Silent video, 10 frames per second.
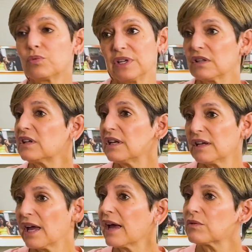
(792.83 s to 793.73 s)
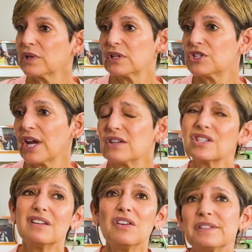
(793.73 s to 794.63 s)
really
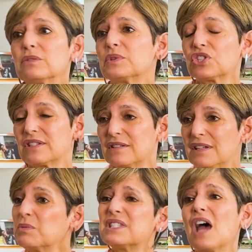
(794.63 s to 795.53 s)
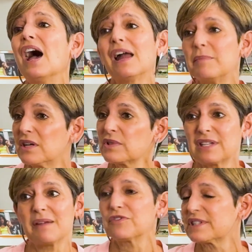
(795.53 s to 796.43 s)
changed, and also it was time, and it was
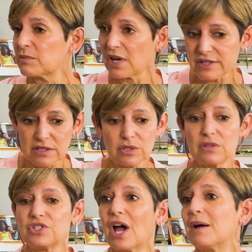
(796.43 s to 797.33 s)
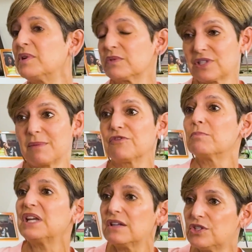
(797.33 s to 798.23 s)
time for someone else to do the job, and it was time
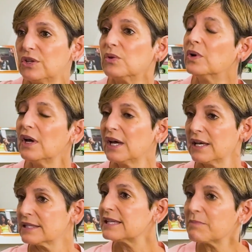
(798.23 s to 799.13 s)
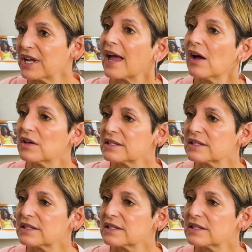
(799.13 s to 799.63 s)
for me to do something else.